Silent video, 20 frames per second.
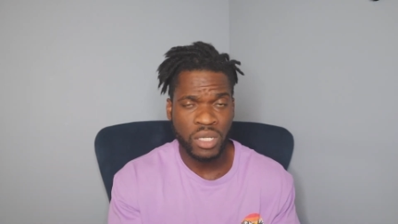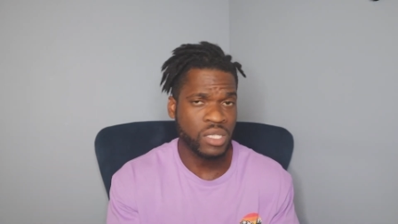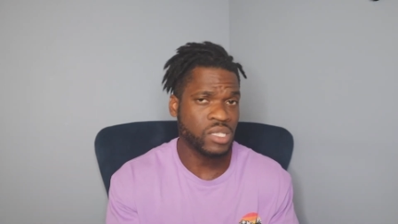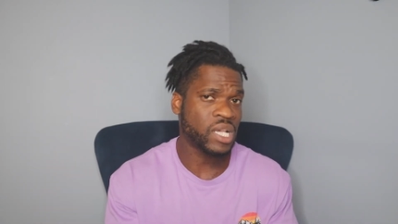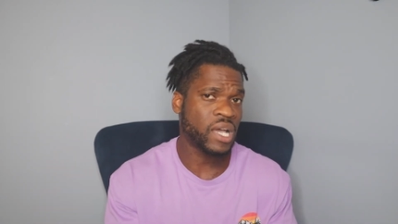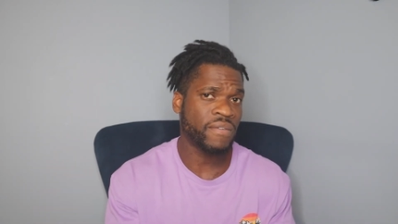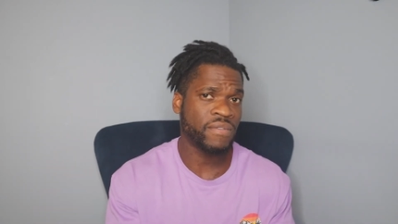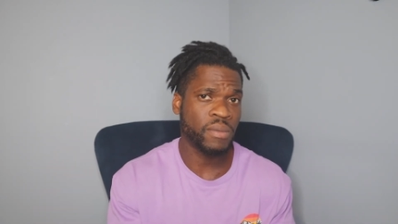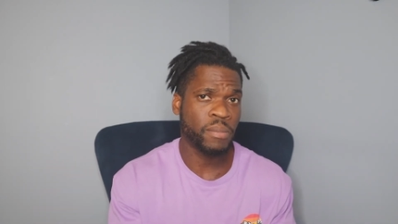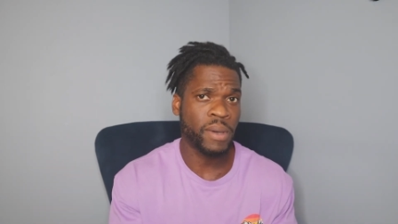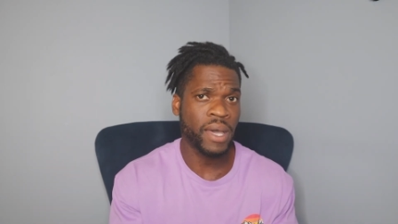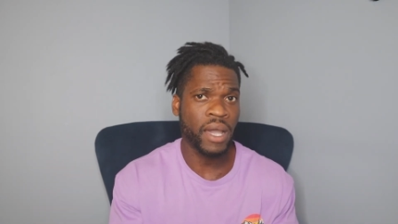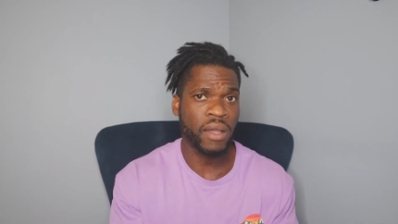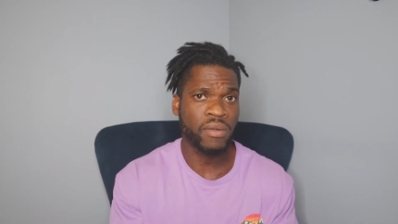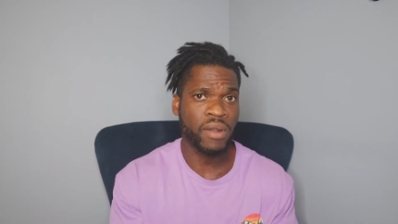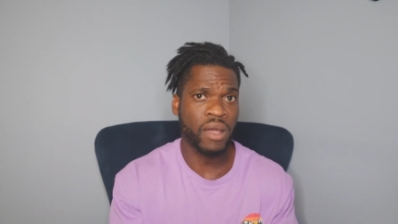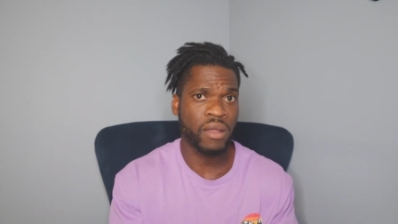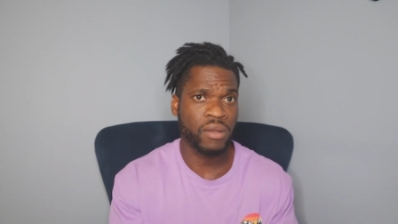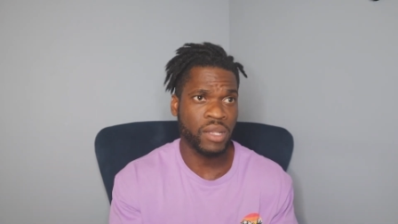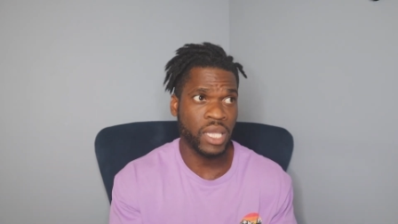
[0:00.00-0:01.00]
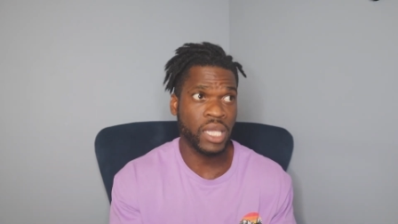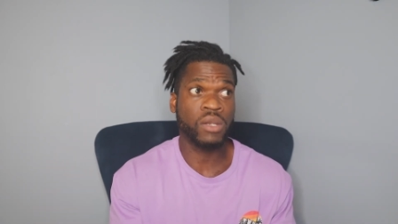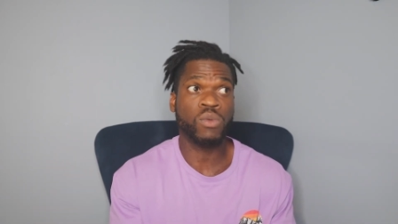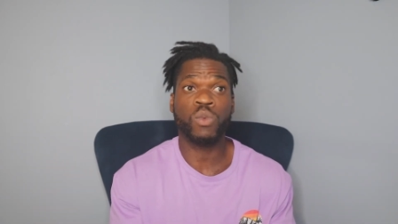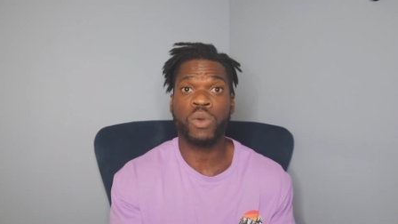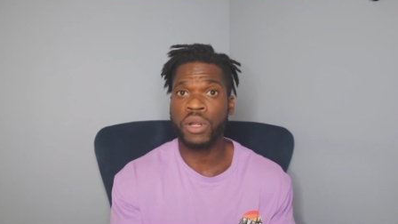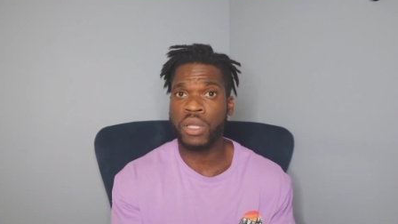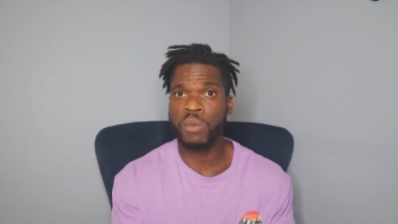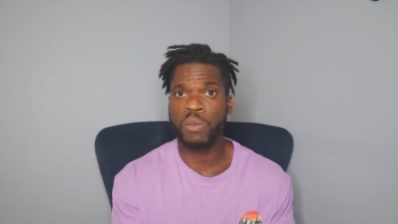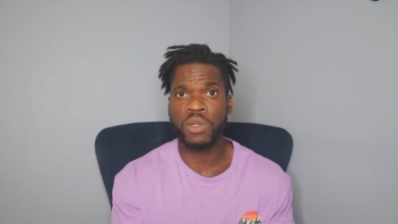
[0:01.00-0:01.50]
does have the background
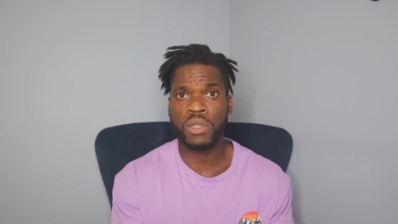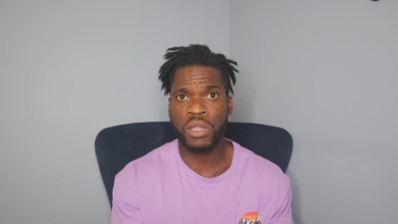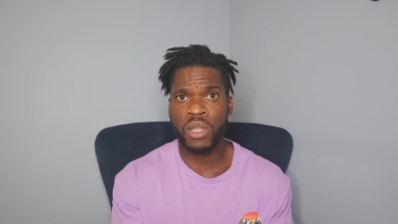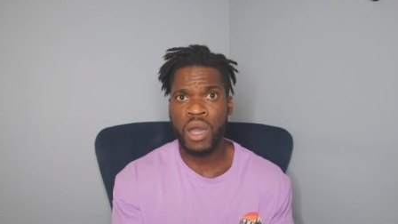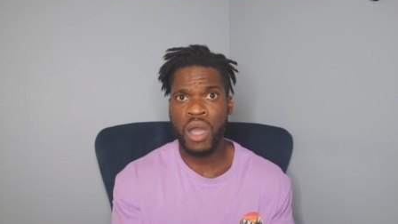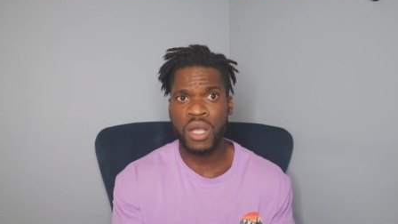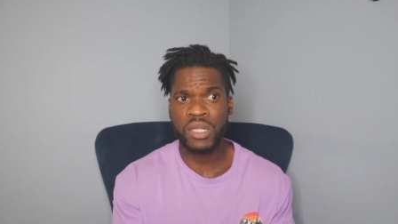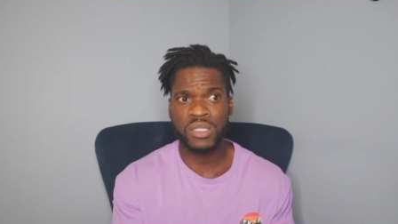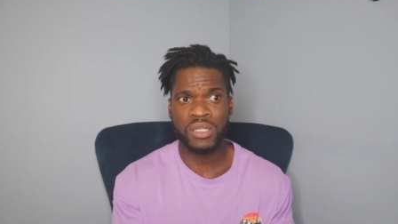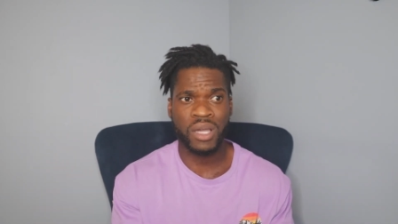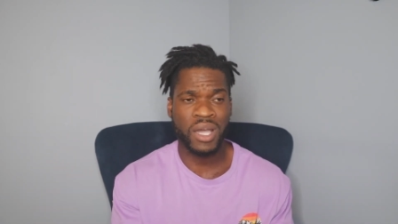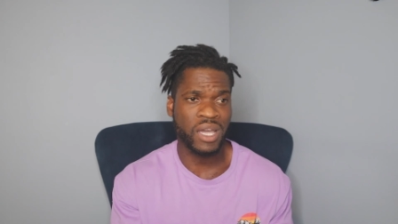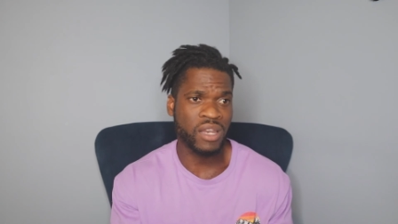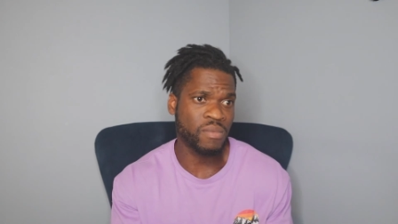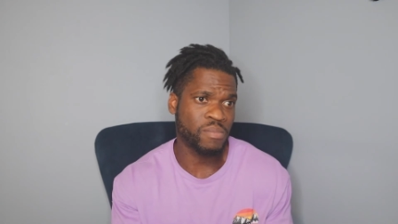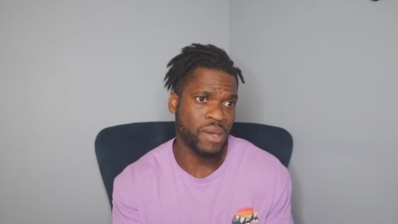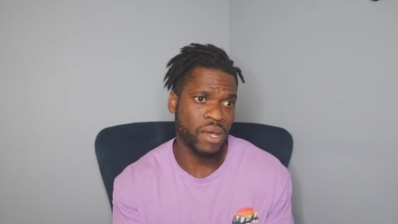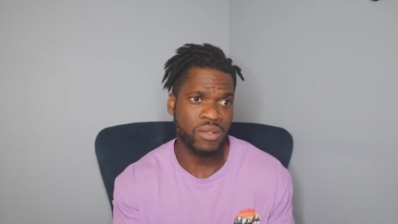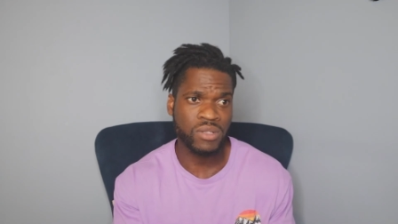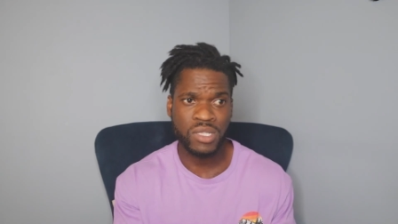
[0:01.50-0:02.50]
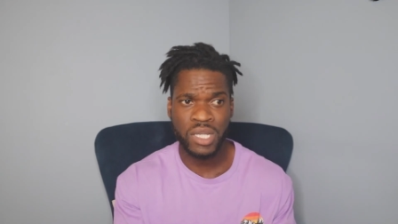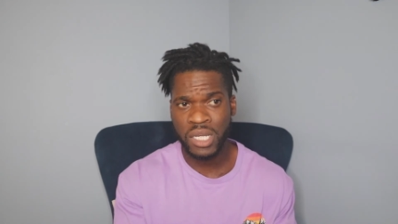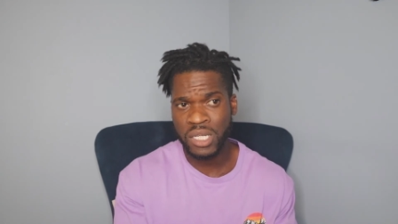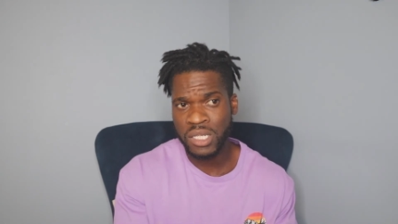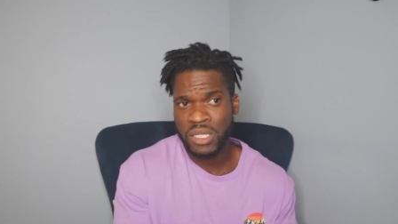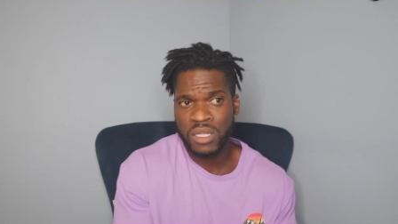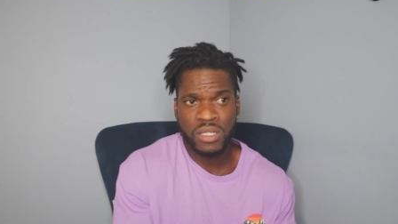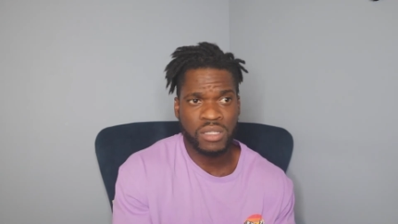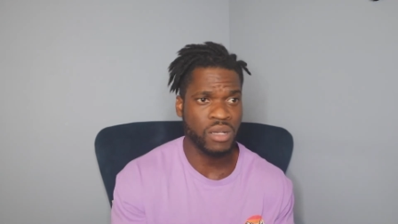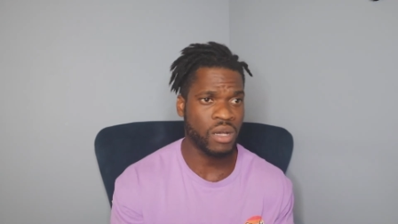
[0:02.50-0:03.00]
in working with locks to kind of bounce
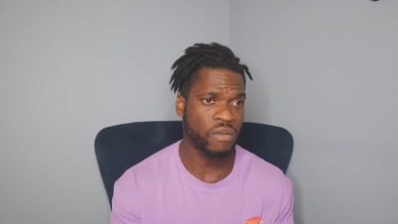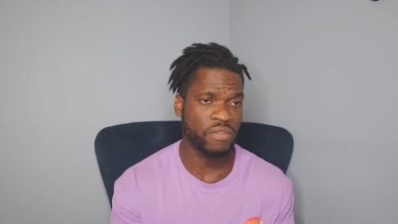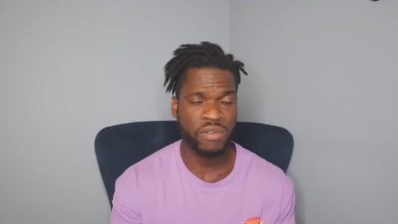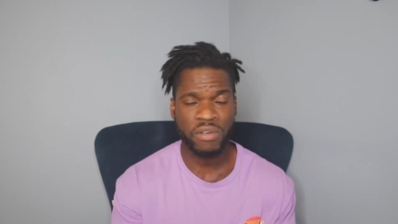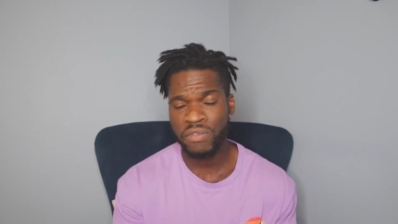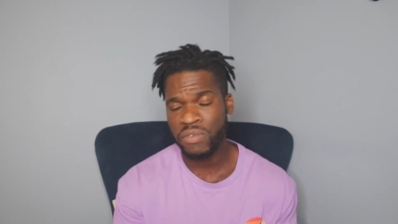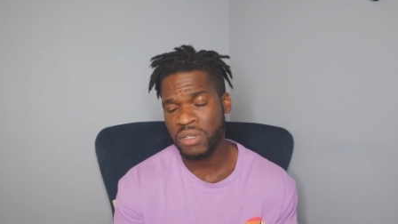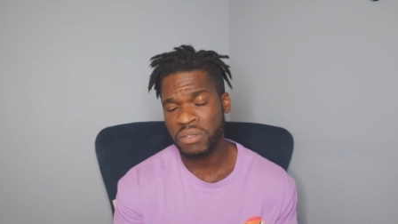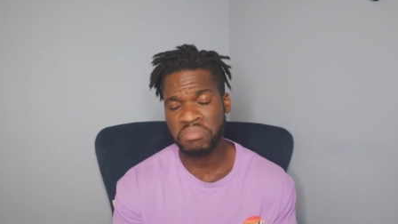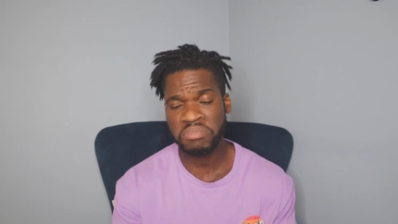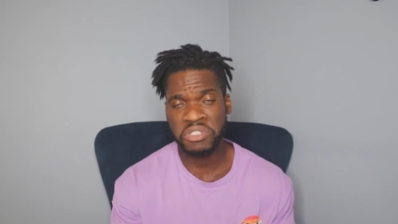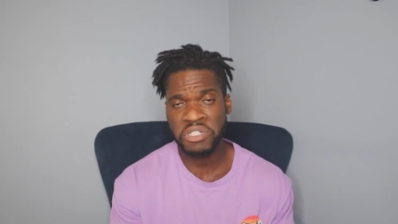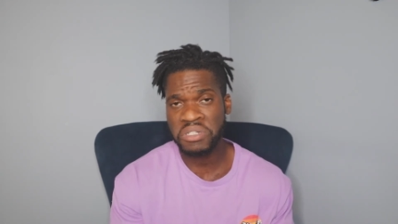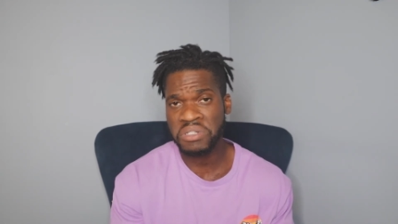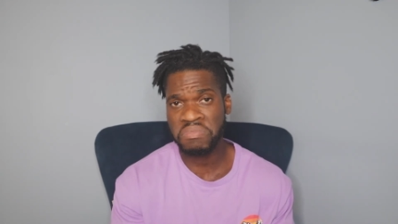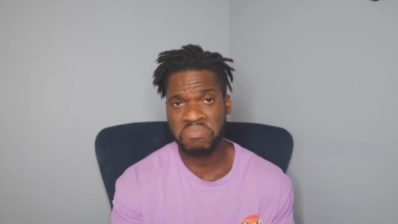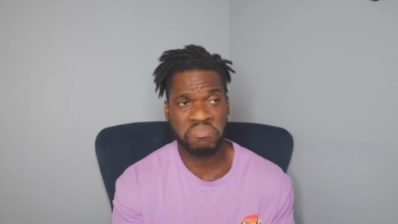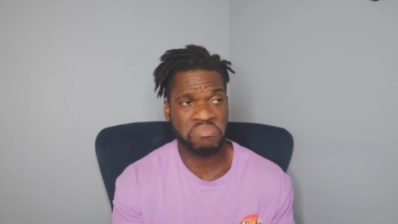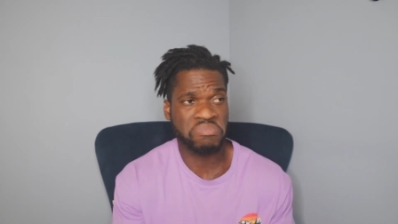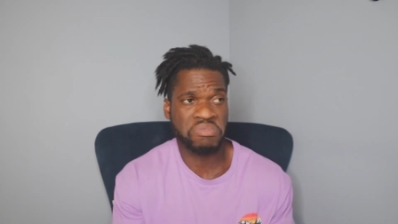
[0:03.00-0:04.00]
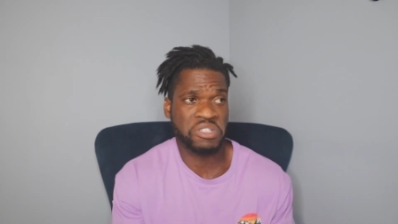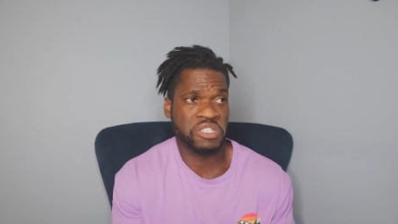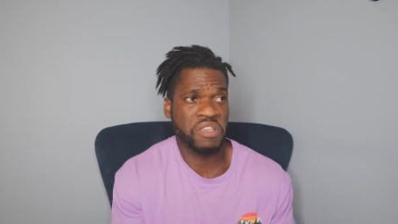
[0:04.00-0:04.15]
ideas off of and just